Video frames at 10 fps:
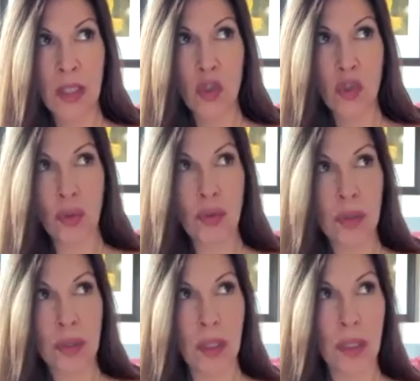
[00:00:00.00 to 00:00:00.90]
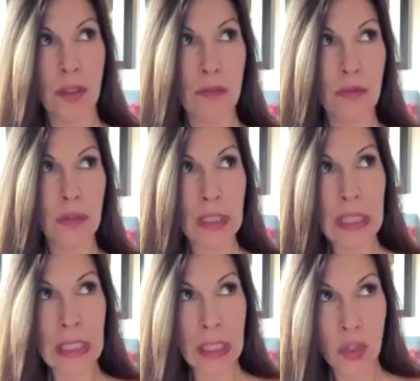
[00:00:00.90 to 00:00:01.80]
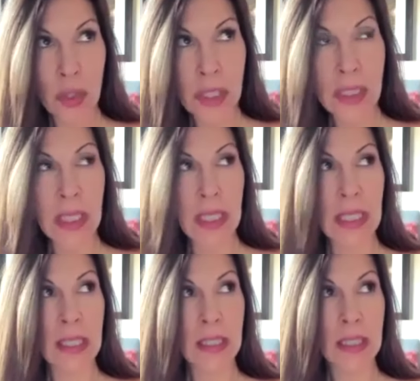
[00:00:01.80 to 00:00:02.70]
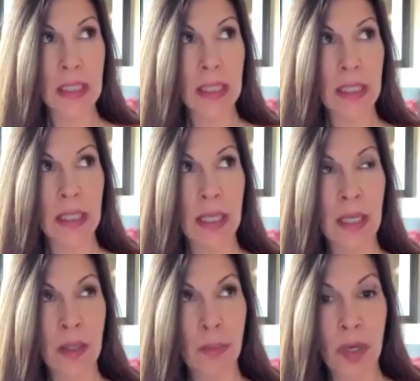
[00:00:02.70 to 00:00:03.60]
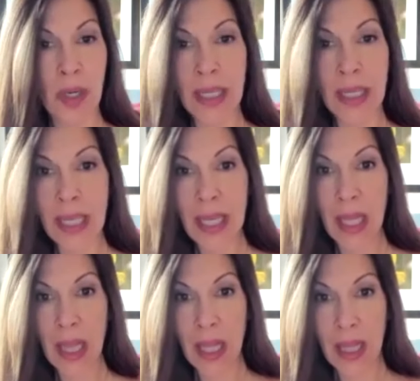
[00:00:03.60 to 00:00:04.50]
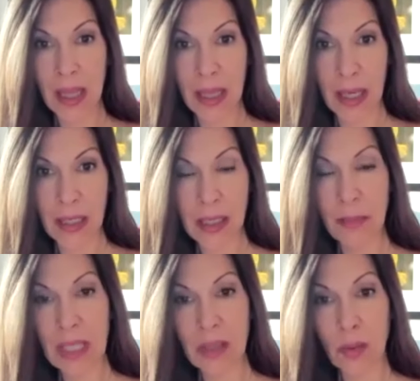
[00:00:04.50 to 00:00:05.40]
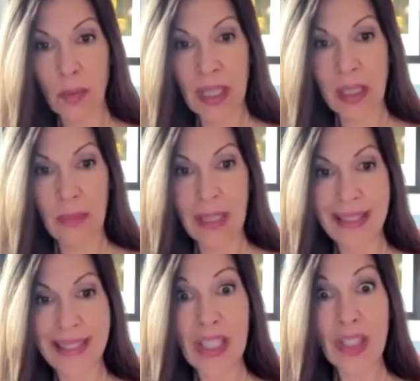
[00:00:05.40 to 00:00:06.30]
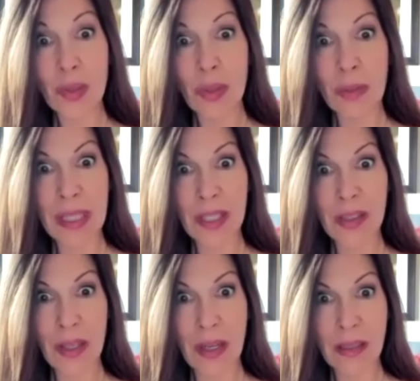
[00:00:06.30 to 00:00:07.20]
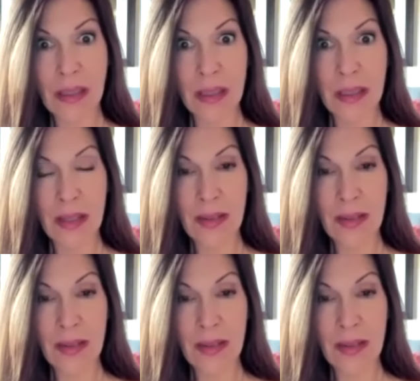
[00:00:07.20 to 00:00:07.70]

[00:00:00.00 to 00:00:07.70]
jolts of electricity in the body that some days were making me extremely exhausted. And I